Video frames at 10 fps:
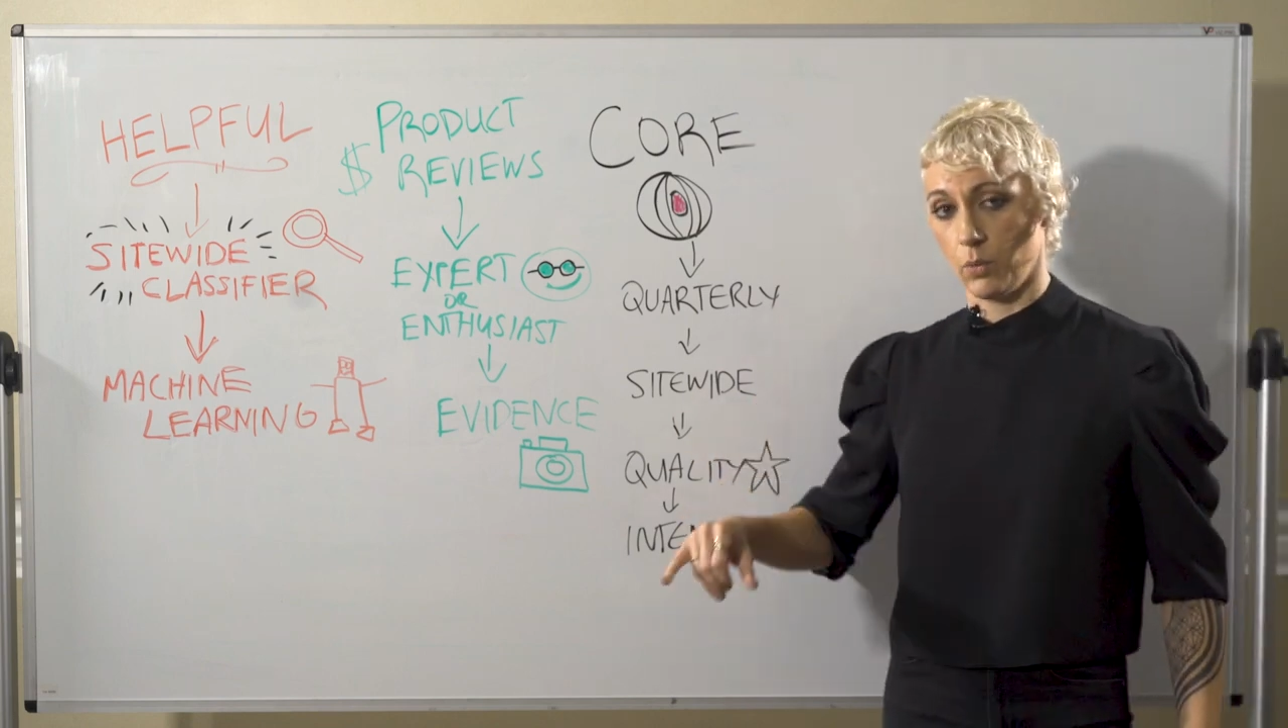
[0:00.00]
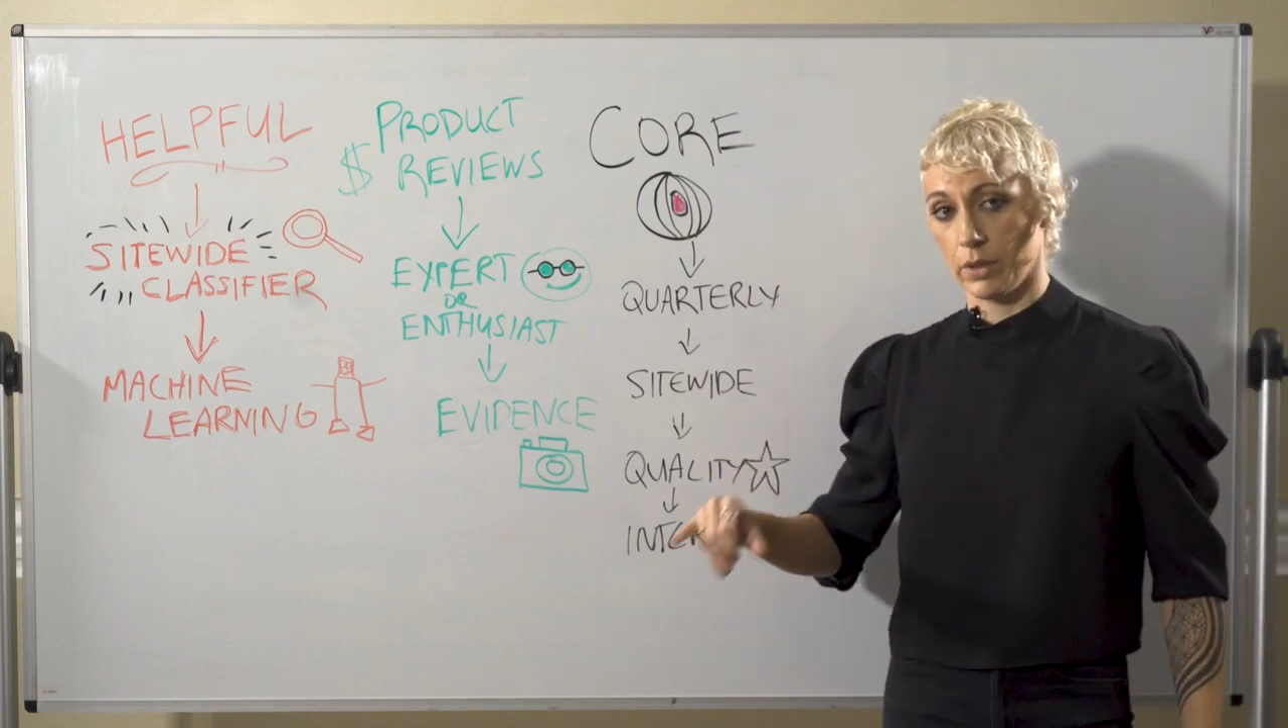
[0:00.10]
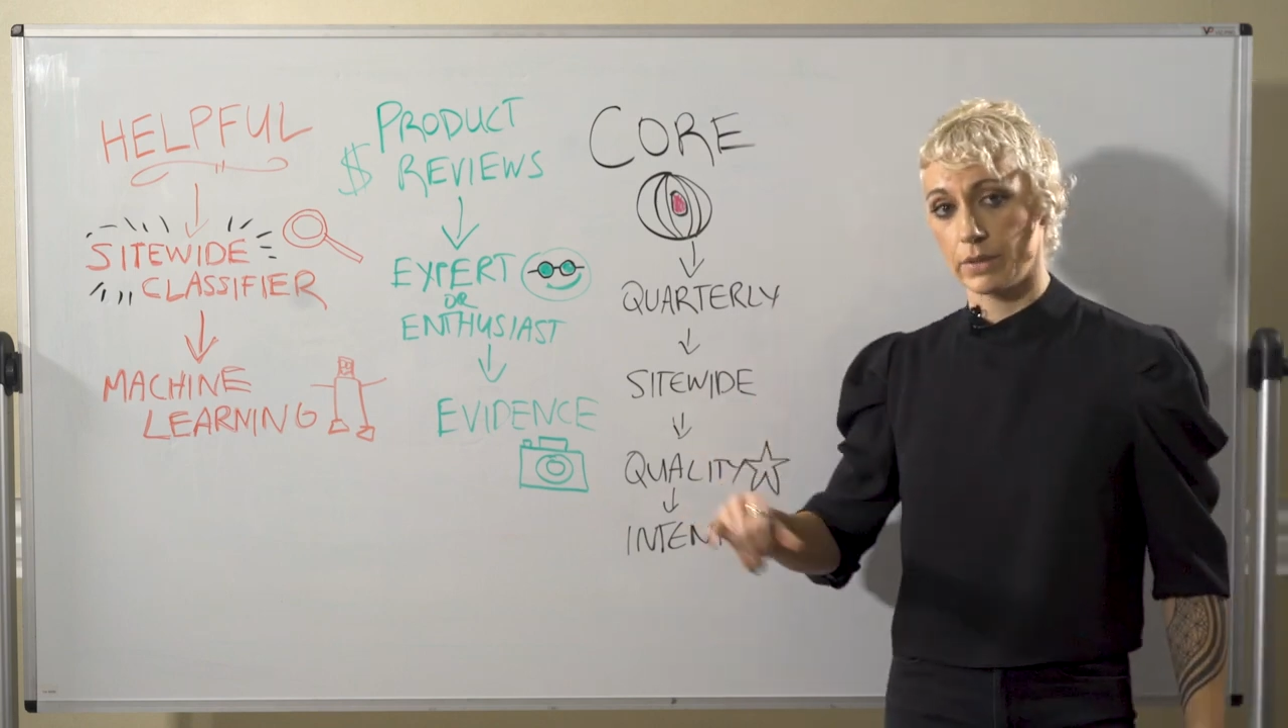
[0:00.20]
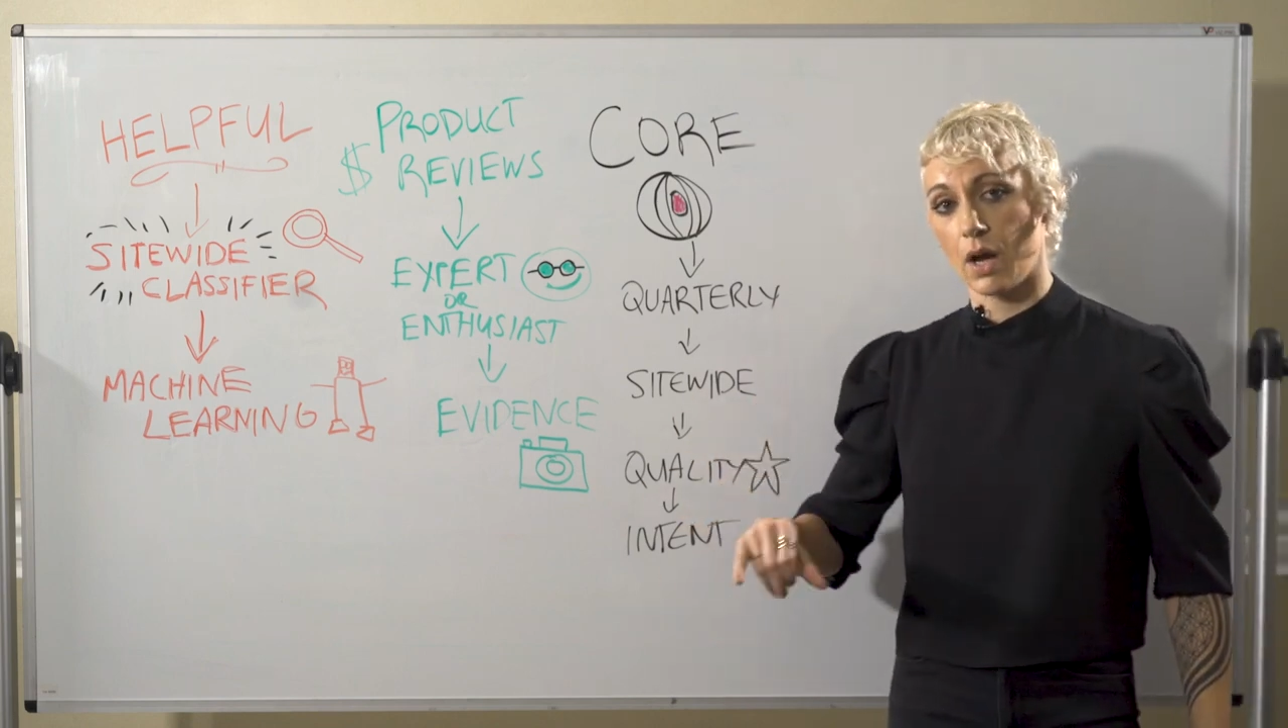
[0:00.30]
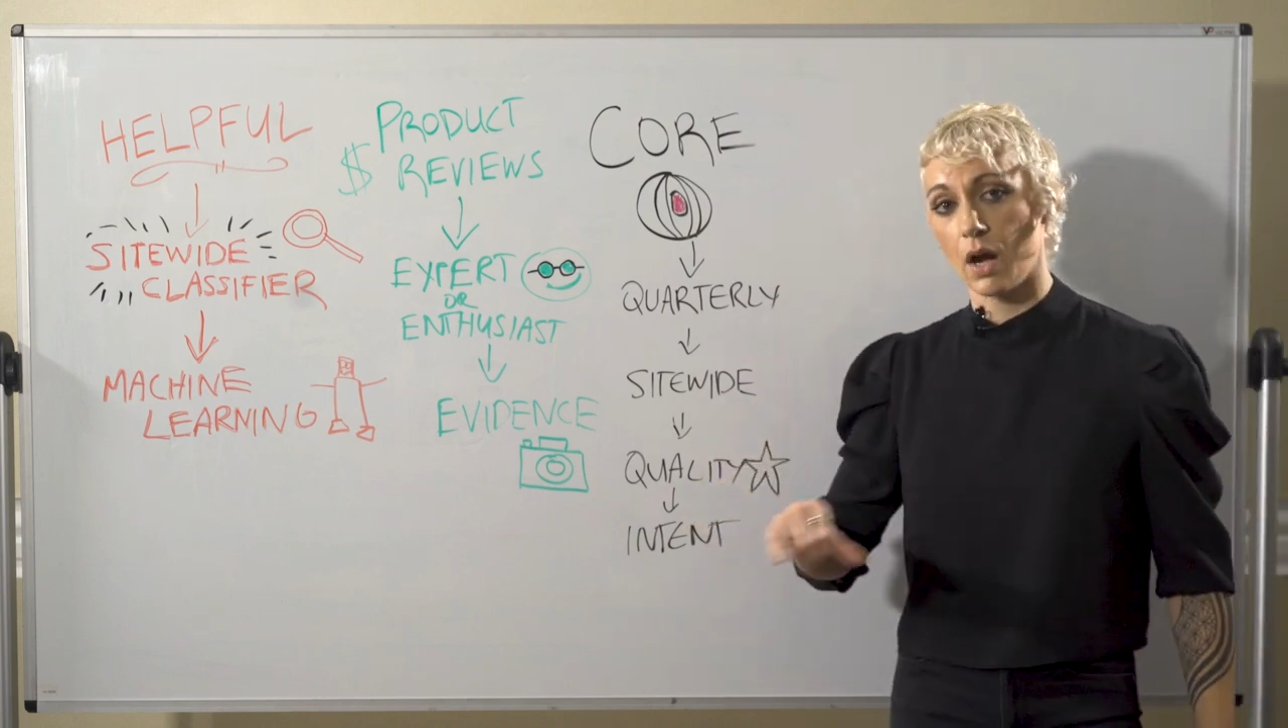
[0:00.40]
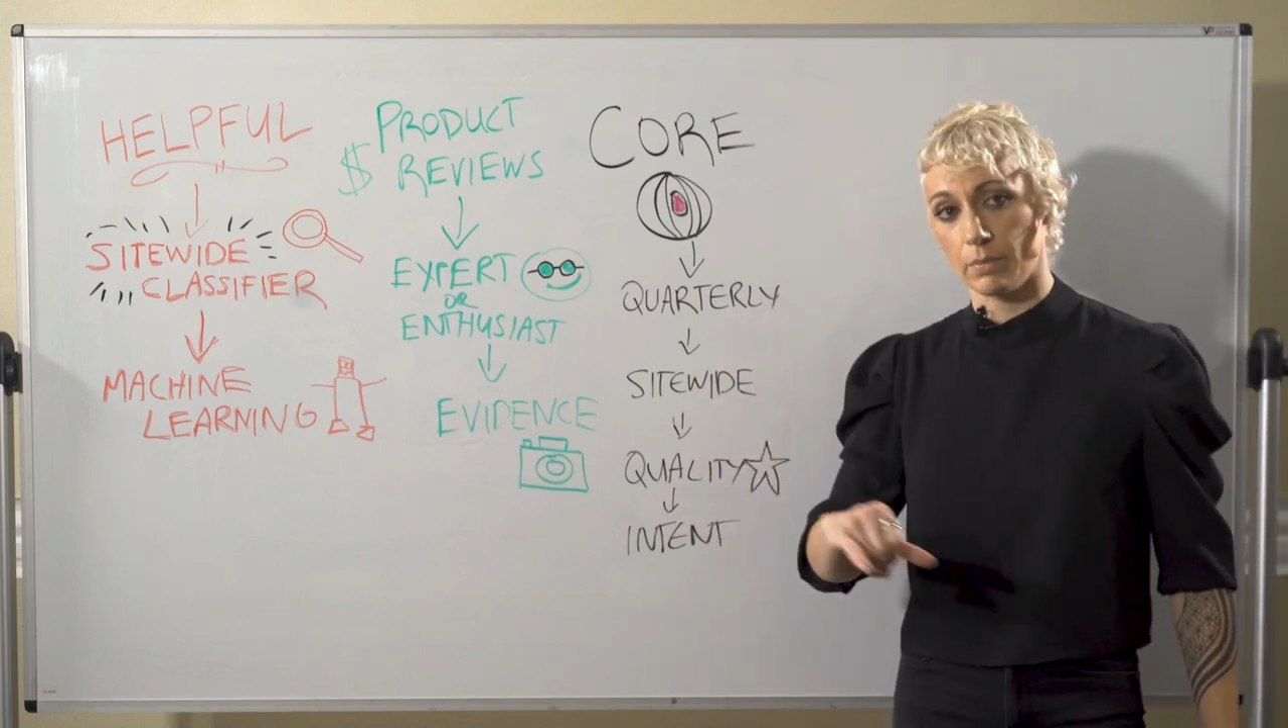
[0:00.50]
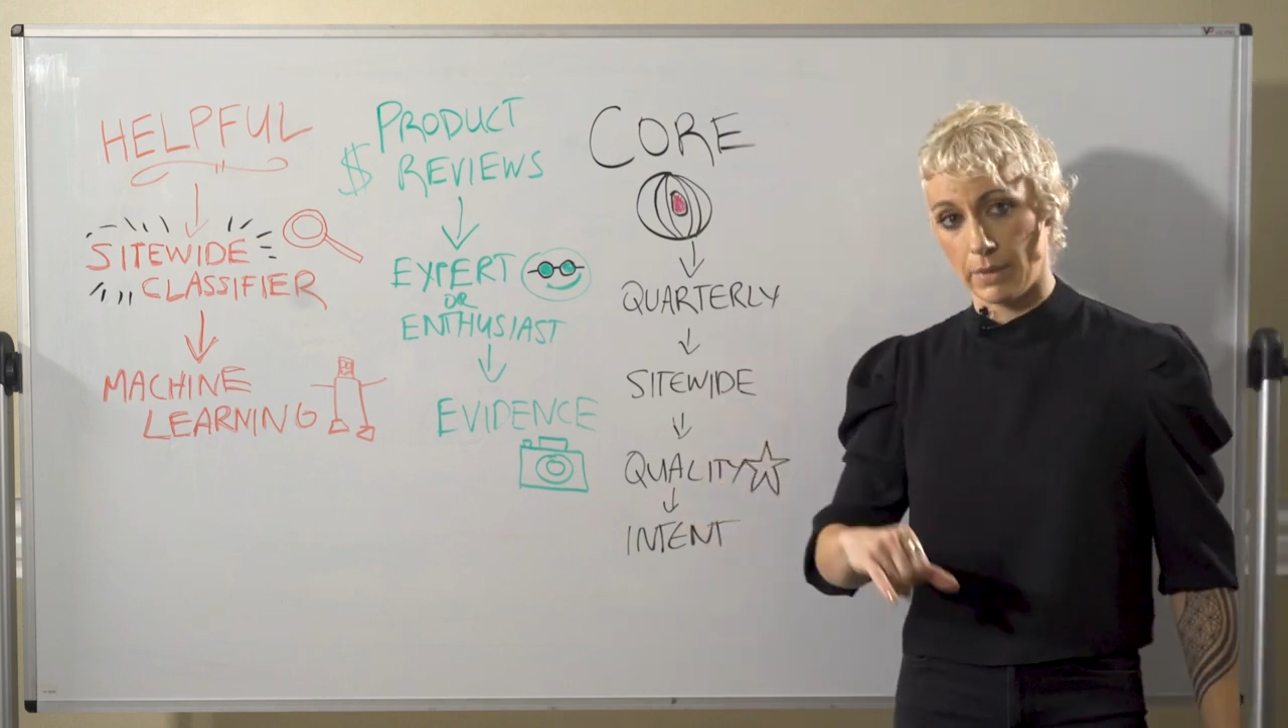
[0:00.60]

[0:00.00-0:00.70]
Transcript: word dog